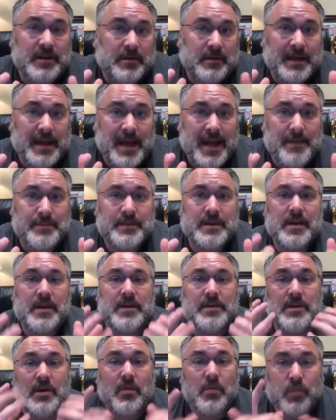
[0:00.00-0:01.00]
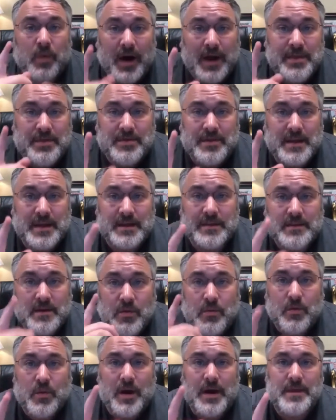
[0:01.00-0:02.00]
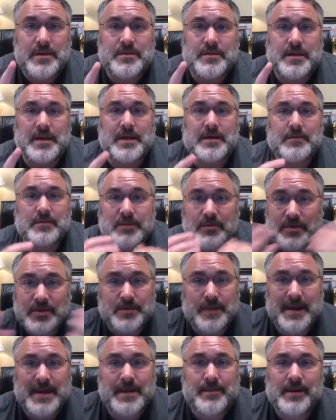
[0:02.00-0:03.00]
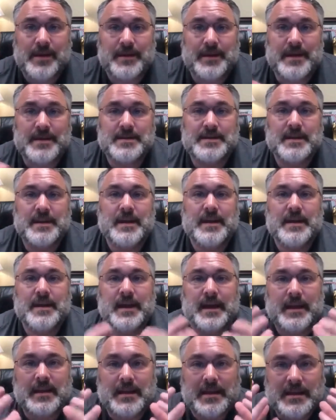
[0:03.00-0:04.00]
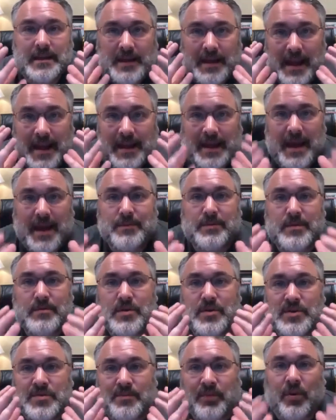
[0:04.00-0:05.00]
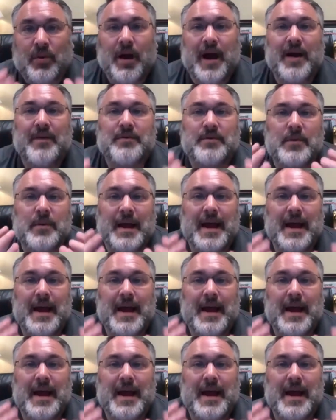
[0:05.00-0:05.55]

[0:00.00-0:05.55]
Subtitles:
kept the one thing was my email list. And I kept the most profitable